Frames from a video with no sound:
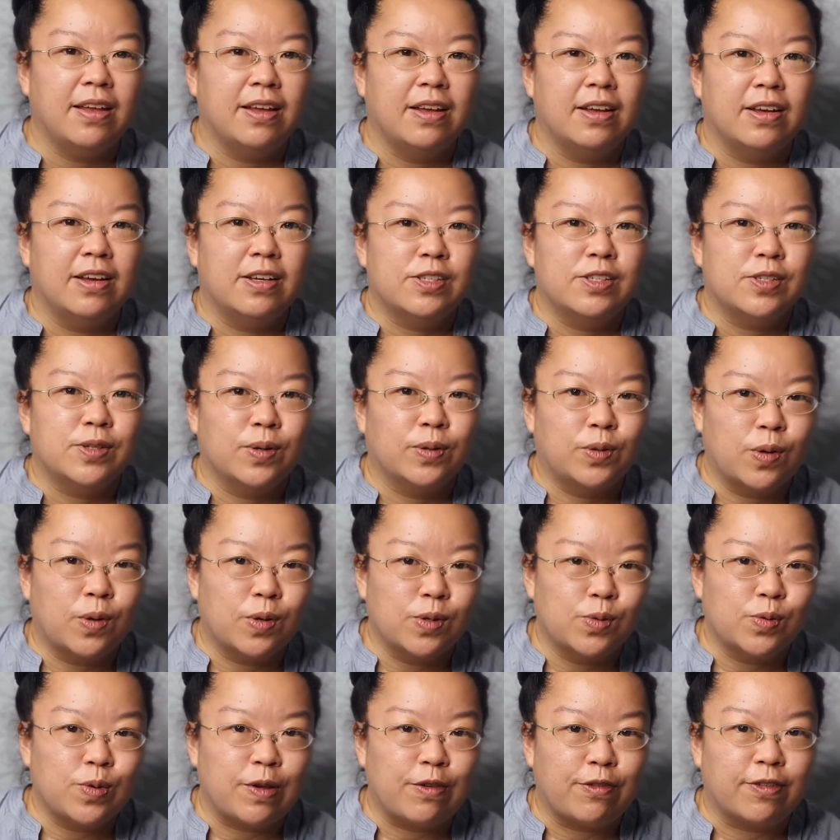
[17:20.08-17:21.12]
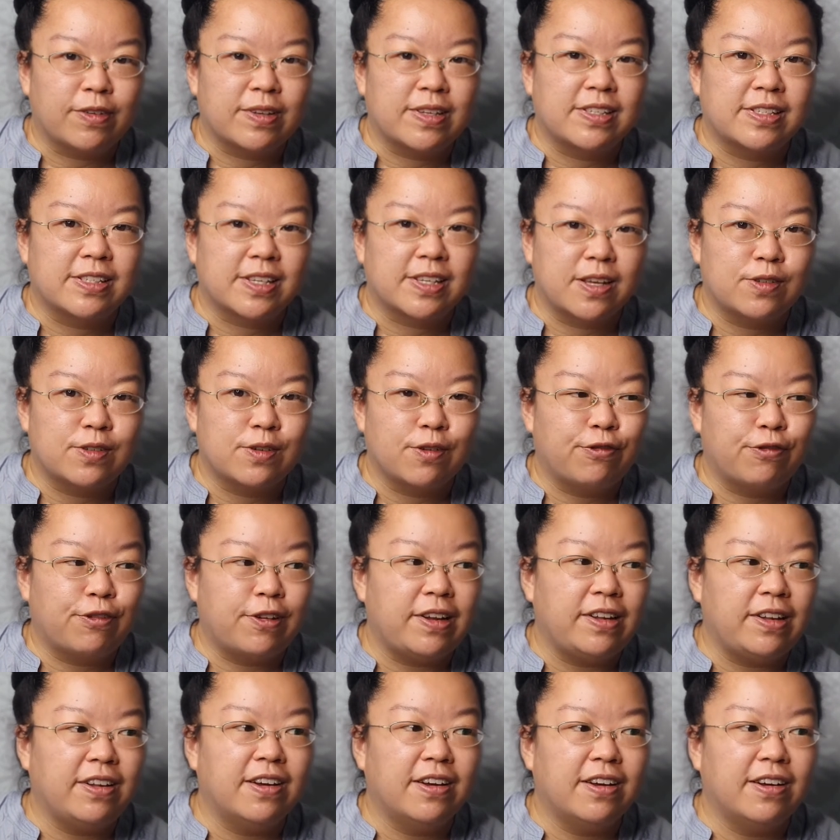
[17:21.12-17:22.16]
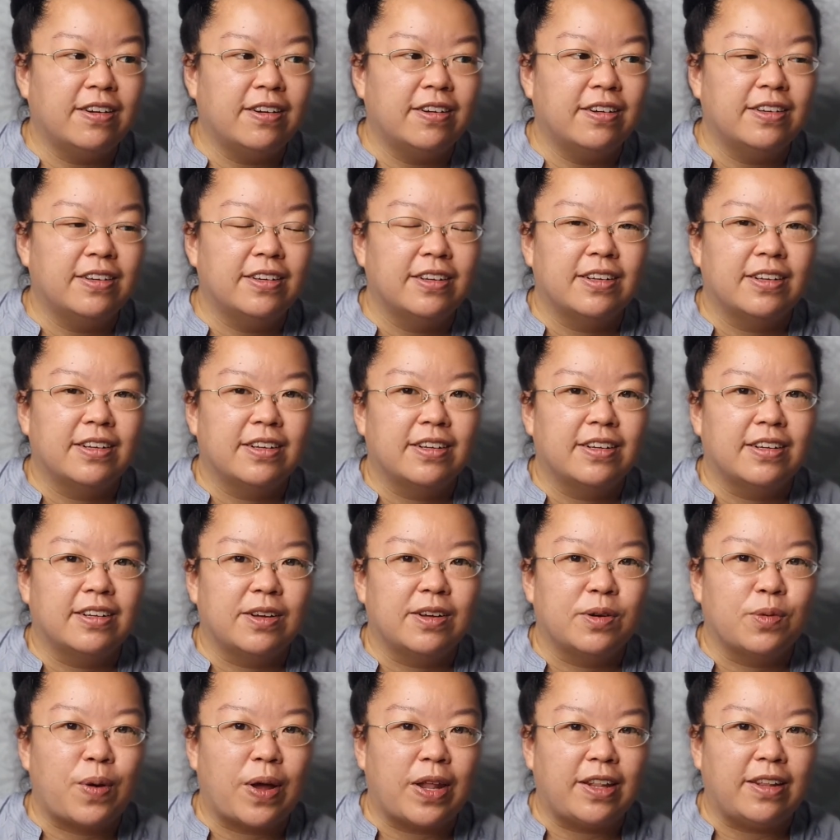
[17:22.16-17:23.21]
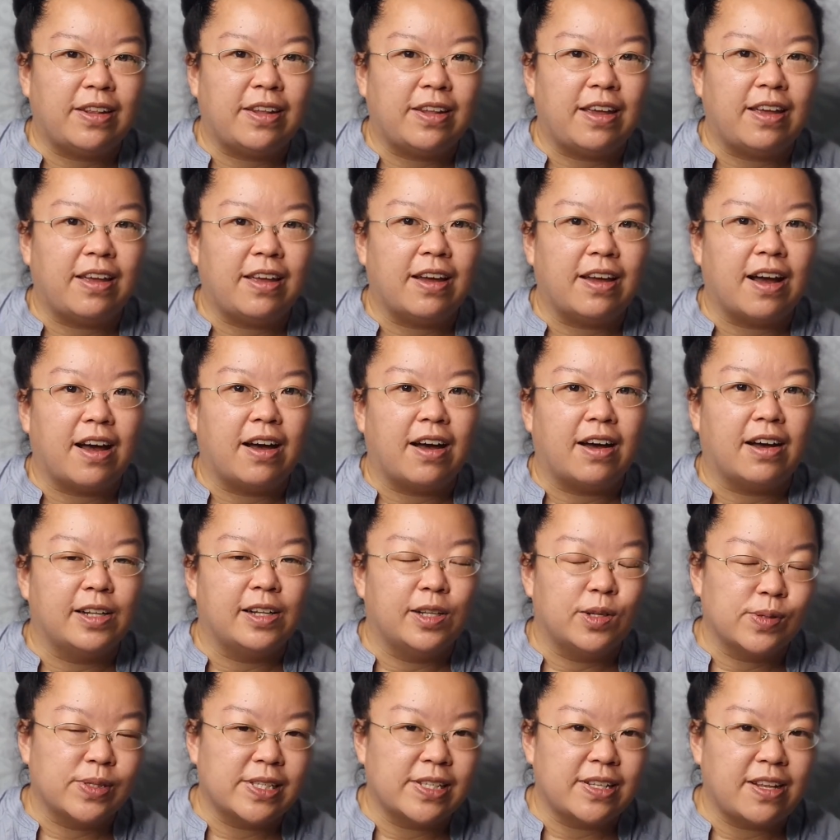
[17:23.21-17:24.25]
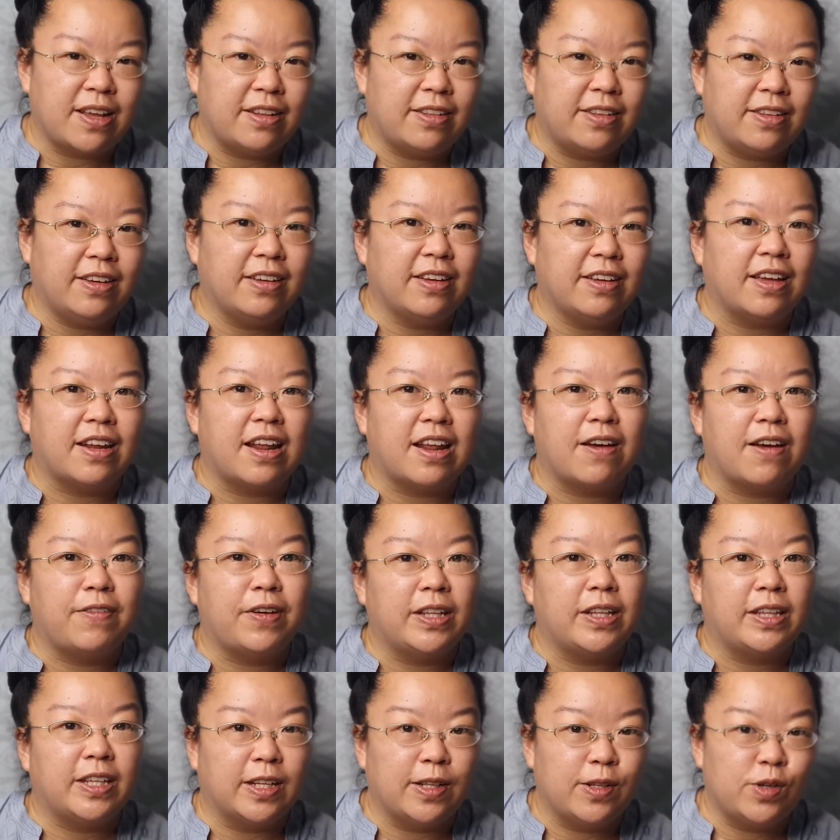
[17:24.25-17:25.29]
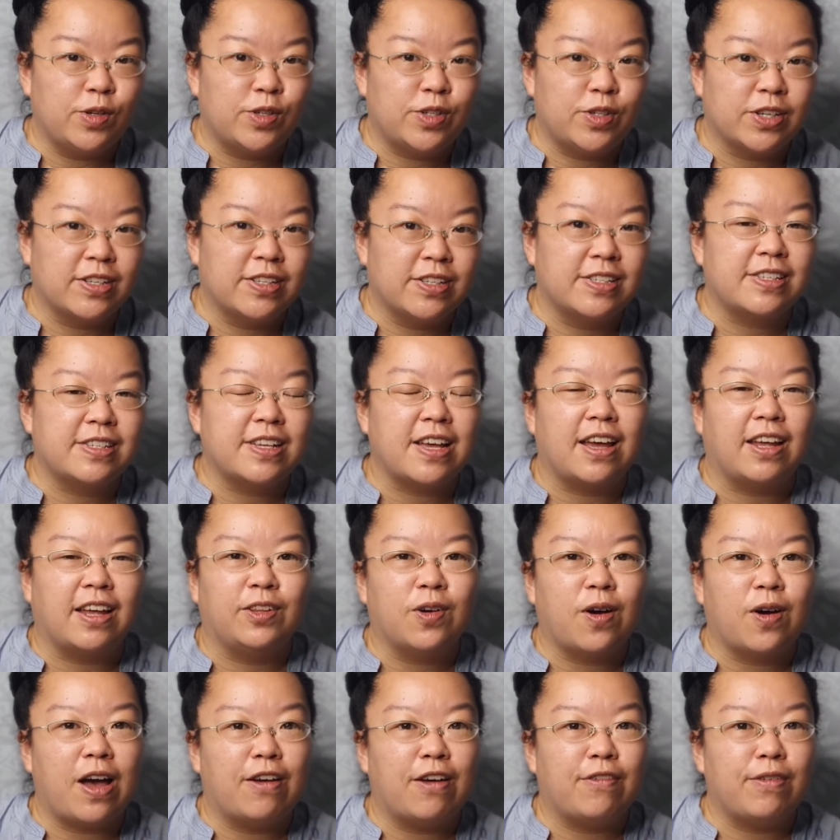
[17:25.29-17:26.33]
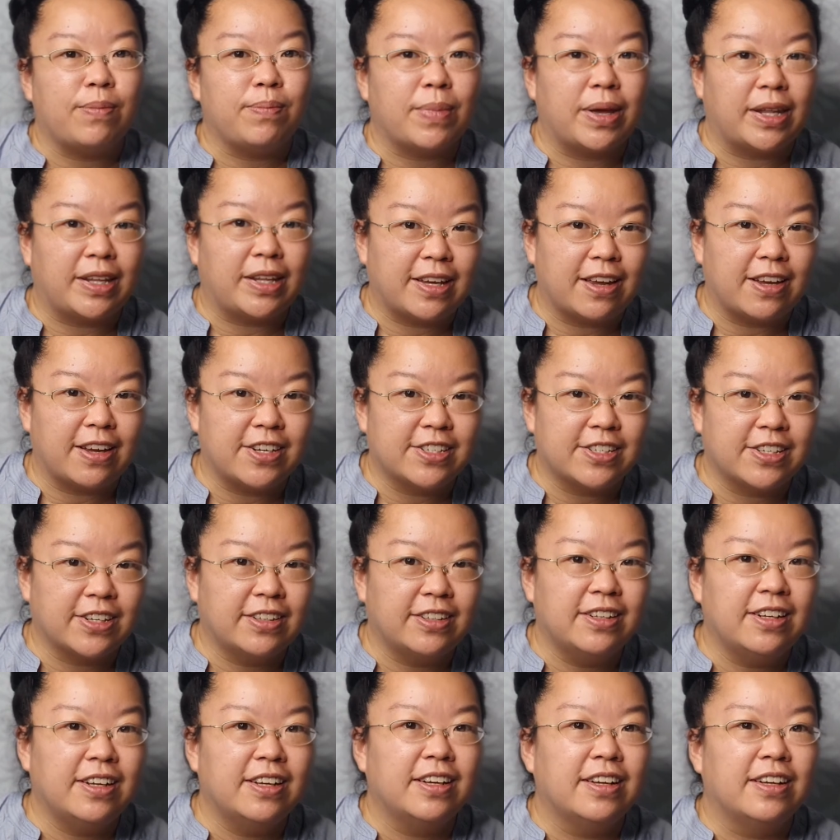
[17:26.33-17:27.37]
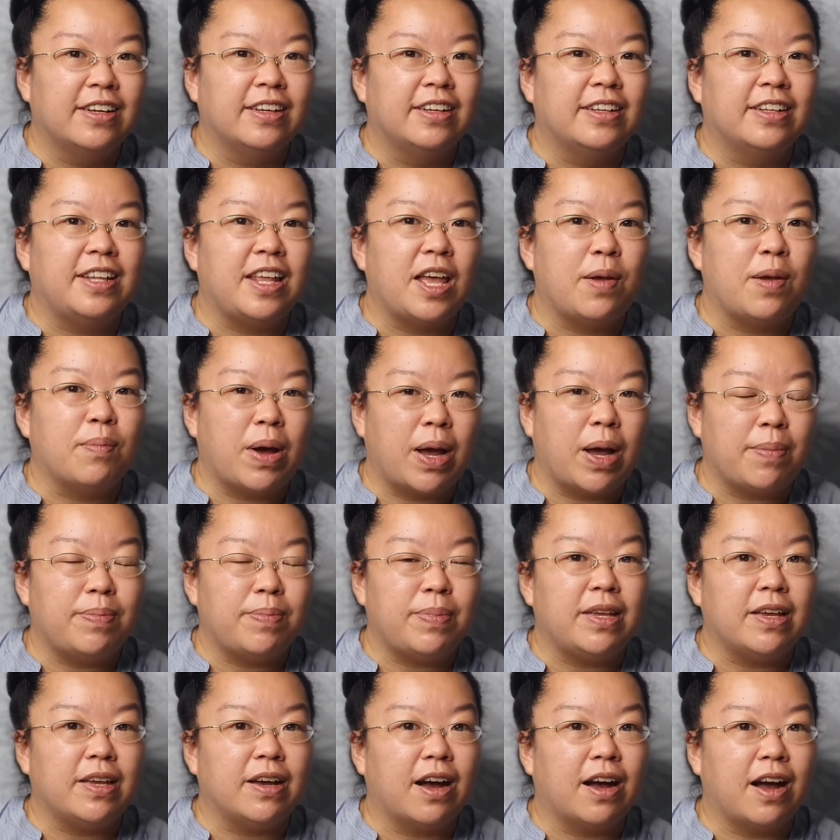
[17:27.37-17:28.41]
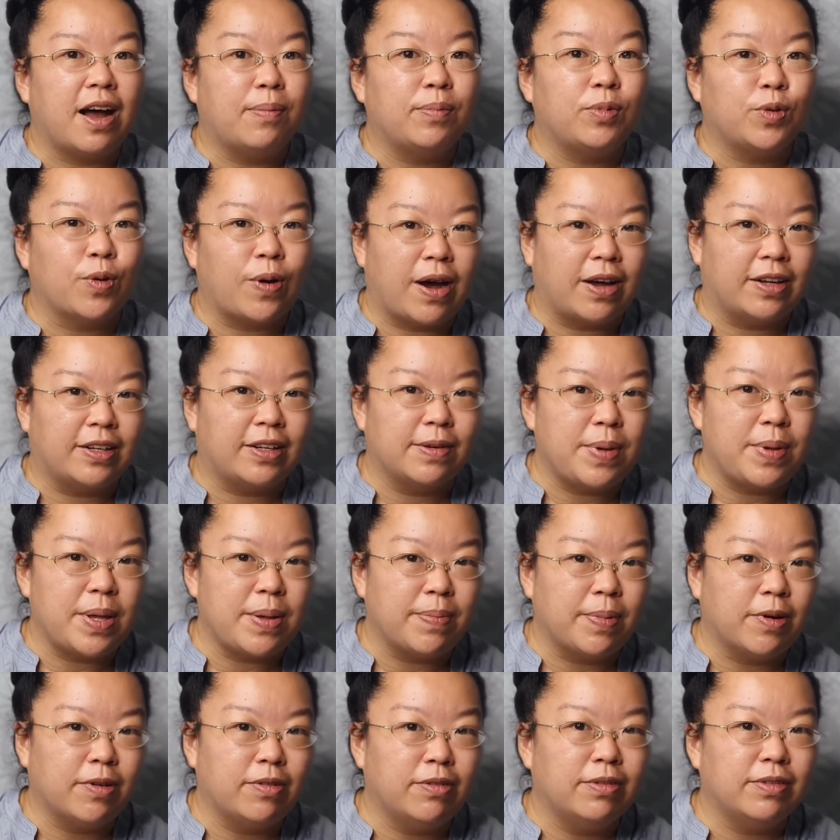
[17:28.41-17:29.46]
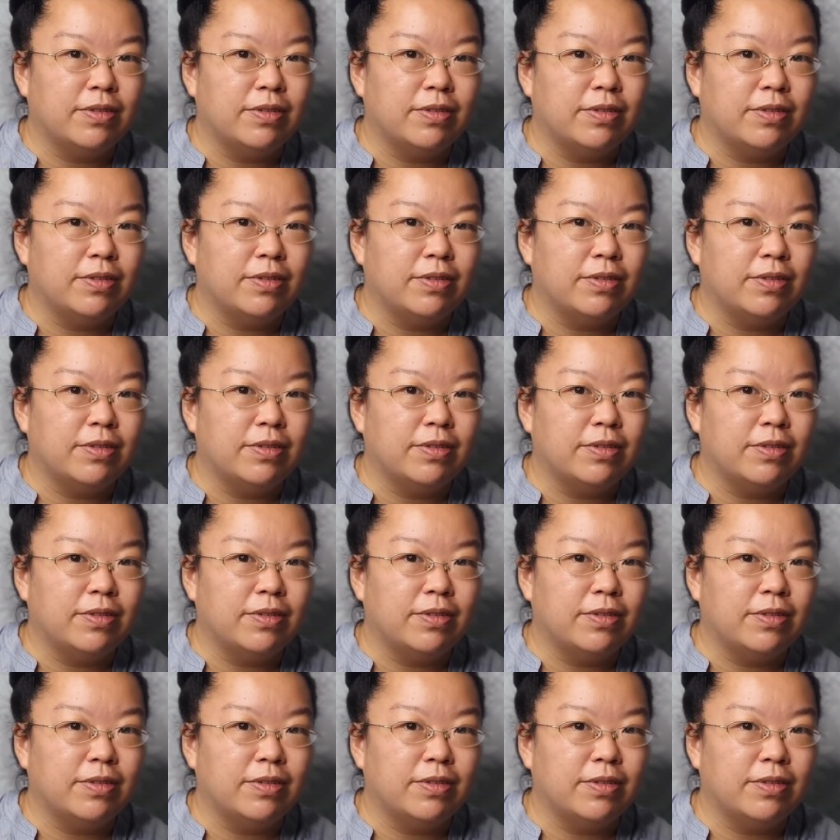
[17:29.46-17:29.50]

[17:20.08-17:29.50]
So those with schizophrenia, when they are hallucinating and having delusions and not having medication, they might be a harm to other people.